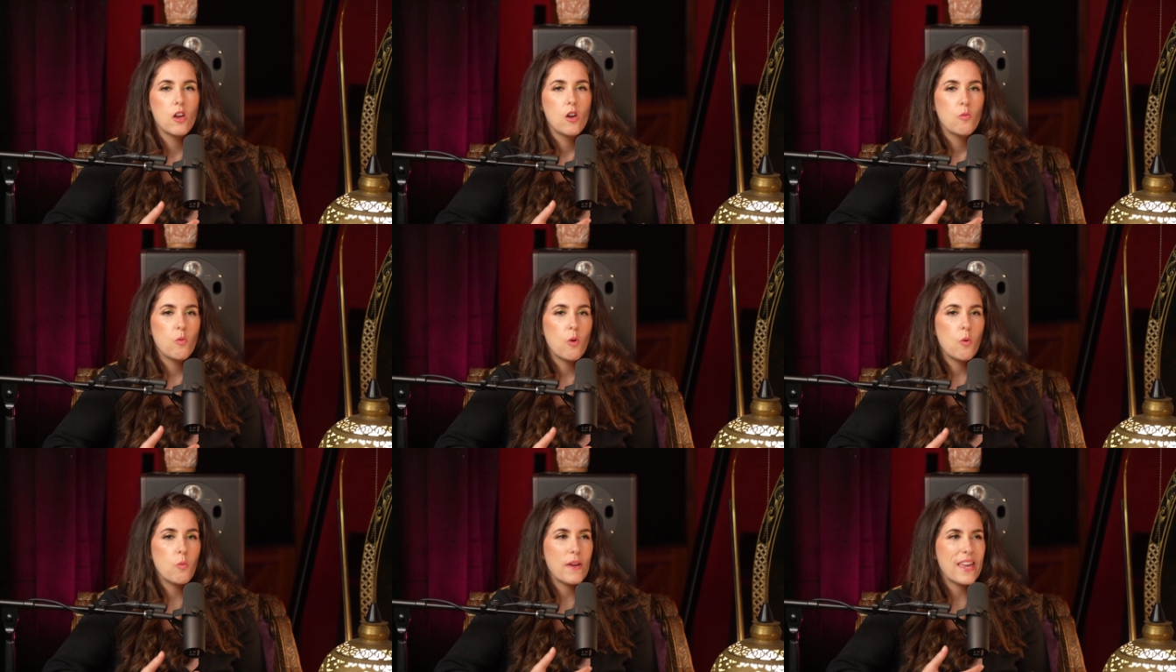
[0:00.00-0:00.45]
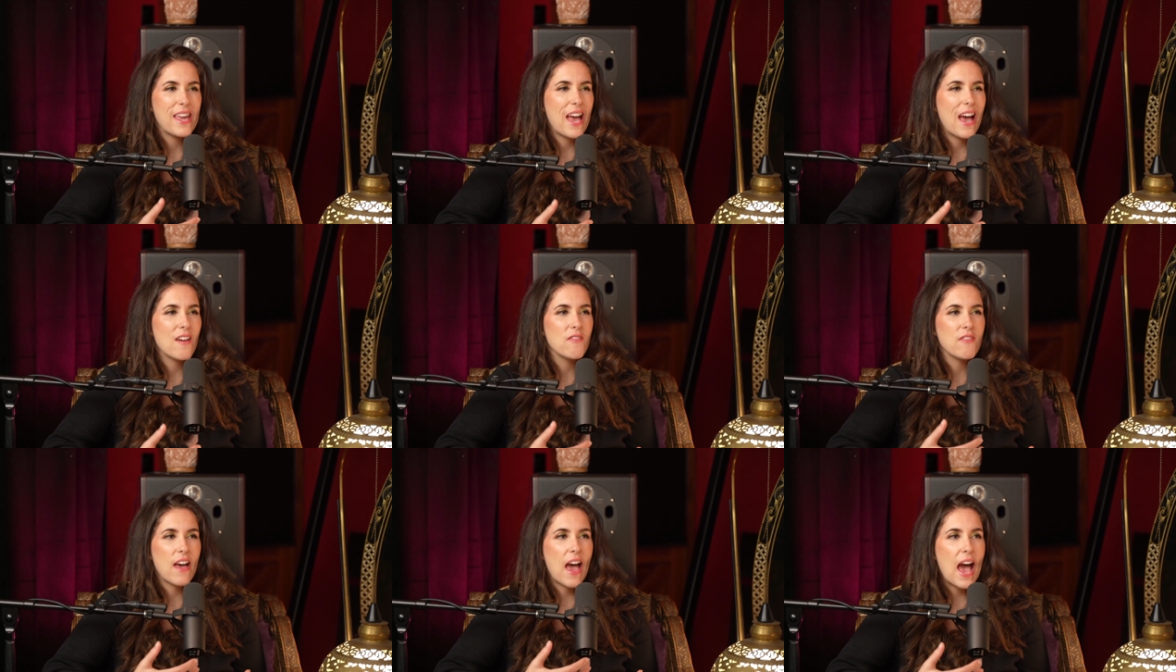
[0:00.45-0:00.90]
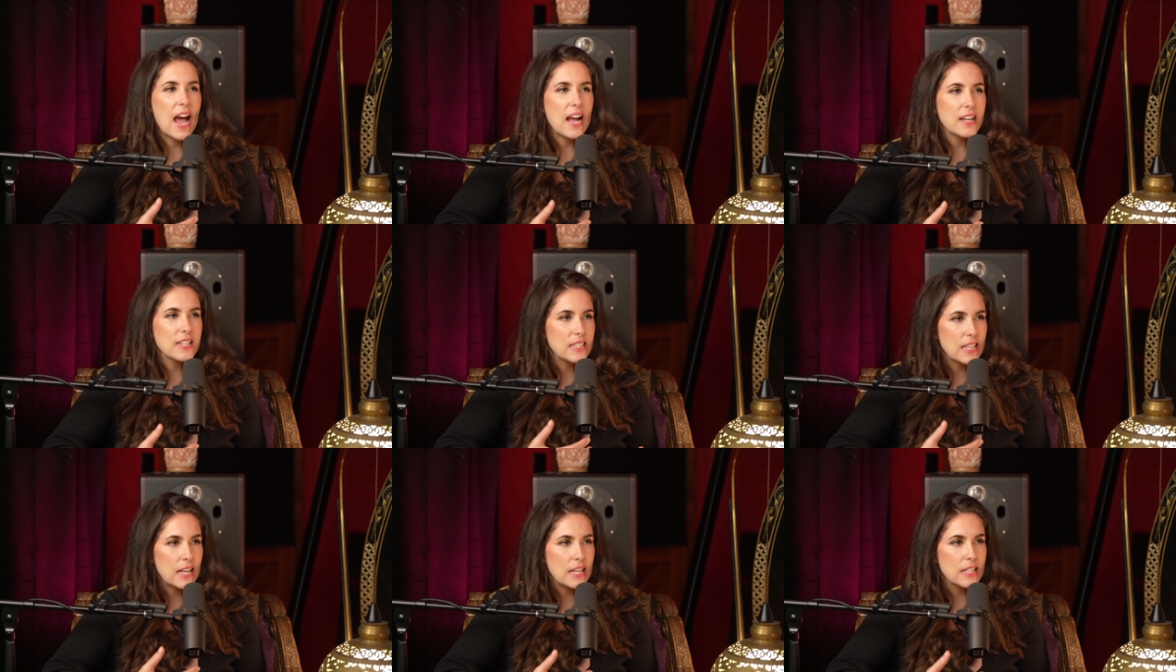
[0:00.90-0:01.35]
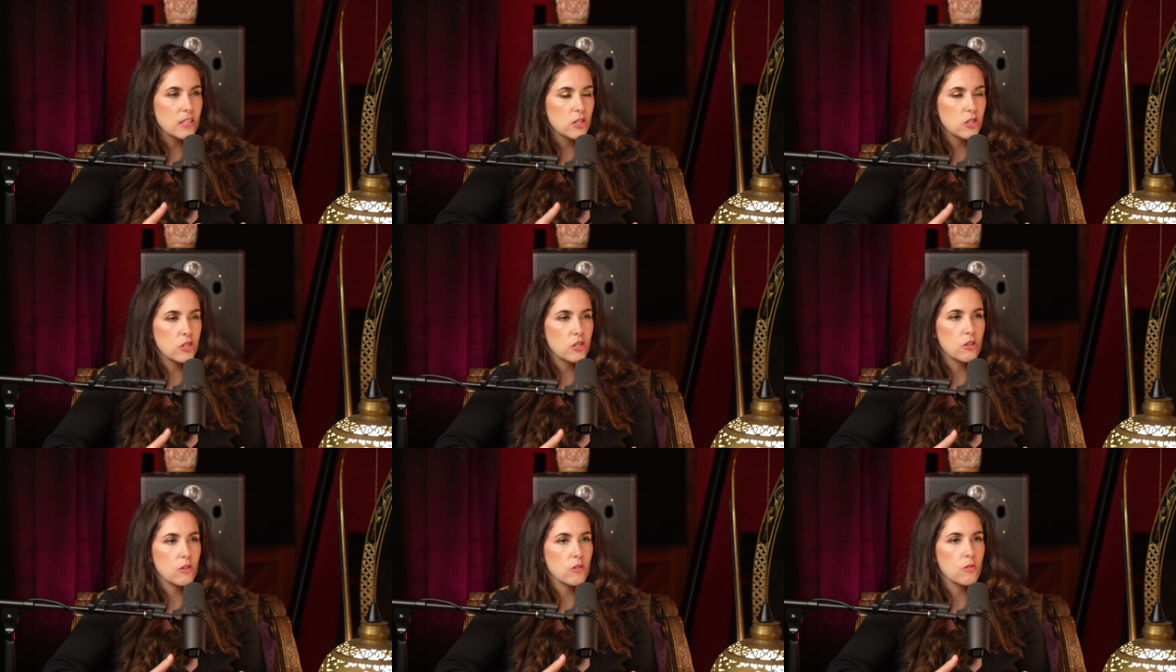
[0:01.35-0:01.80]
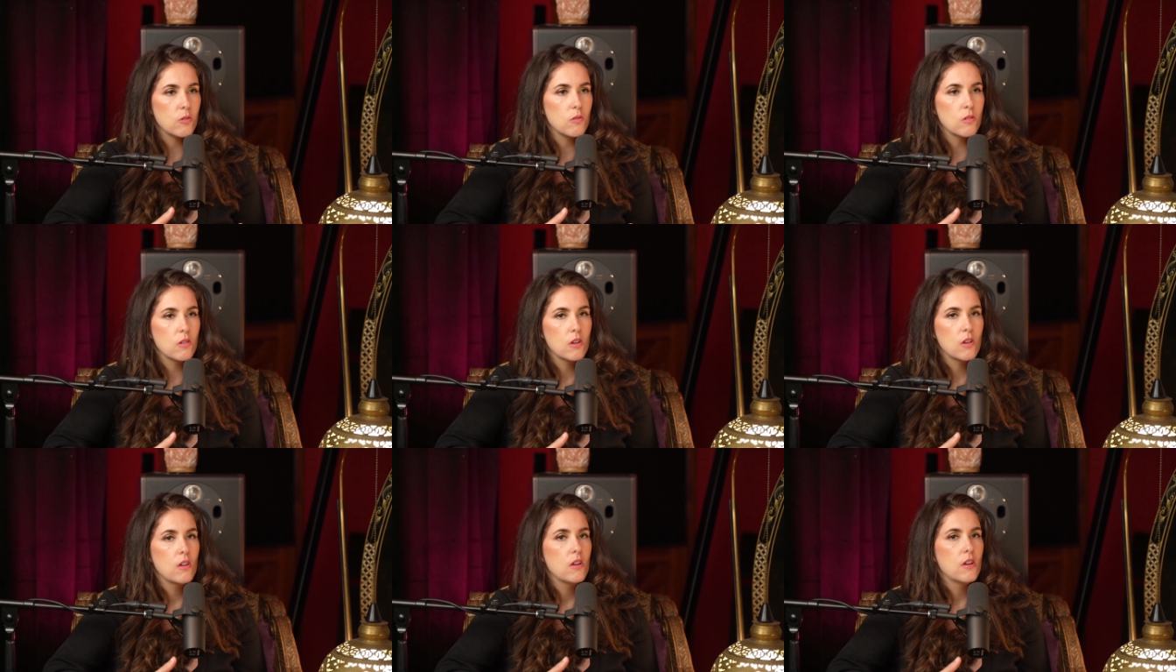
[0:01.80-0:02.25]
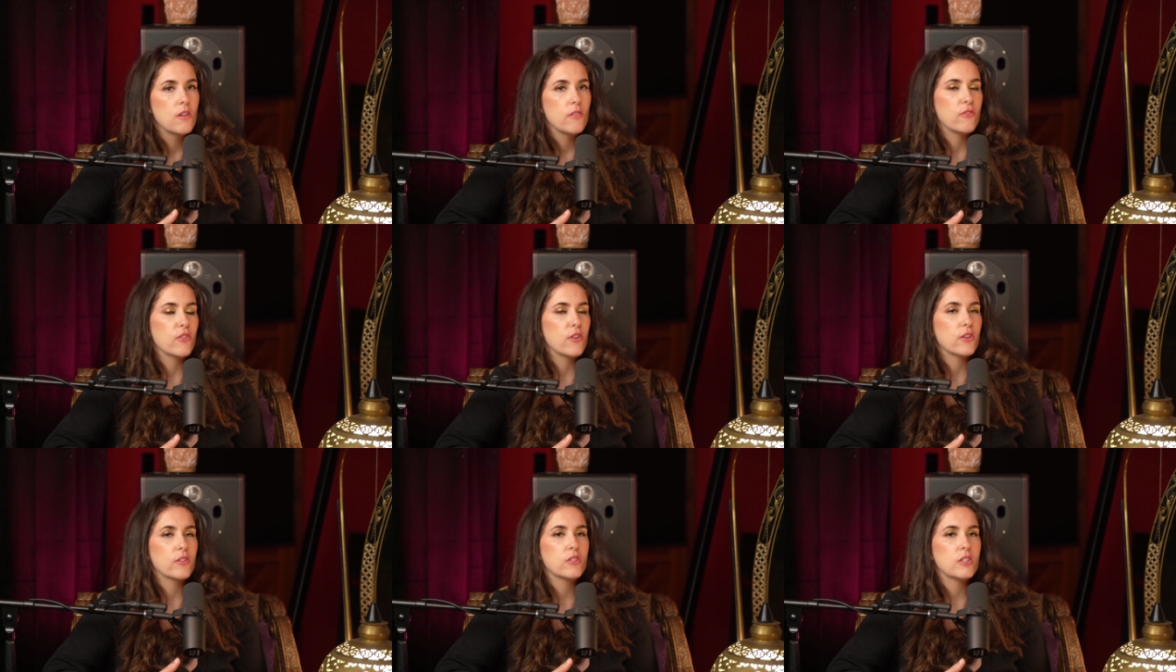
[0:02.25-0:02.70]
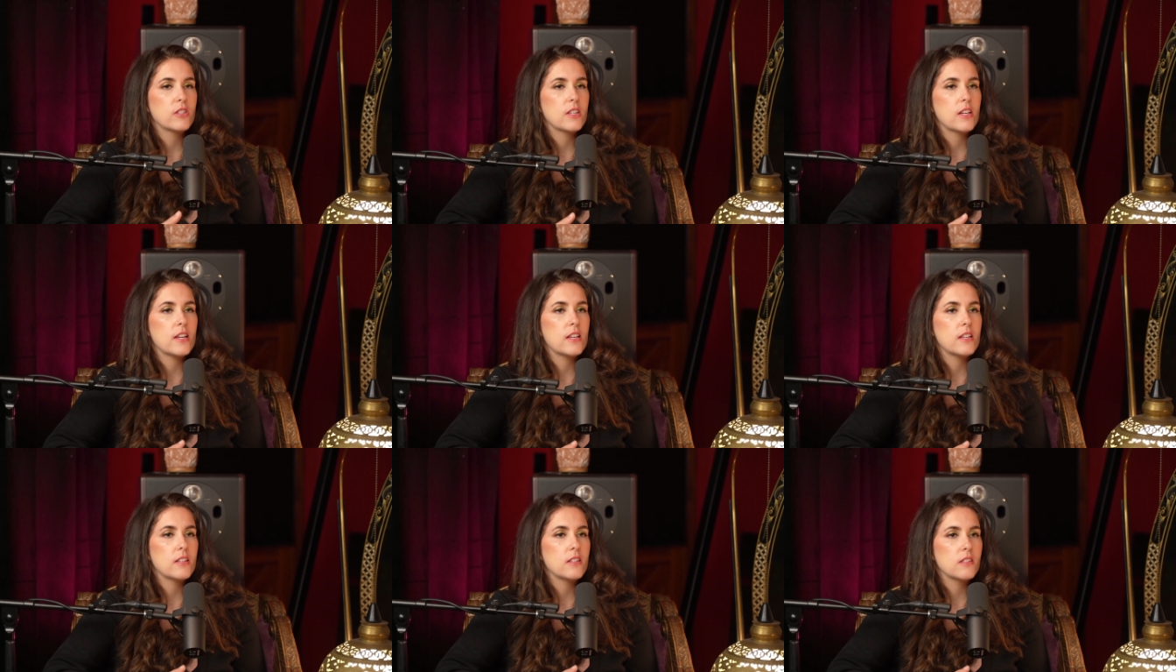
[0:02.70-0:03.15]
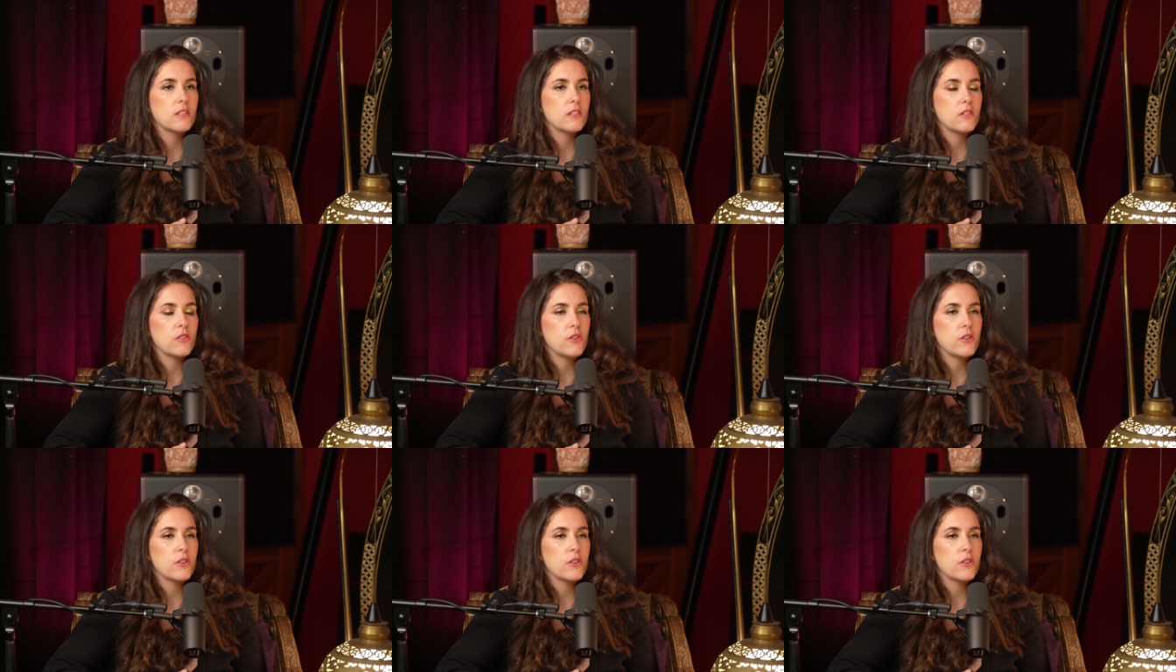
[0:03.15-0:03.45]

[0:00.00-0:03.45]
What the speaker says: we have access to, versus,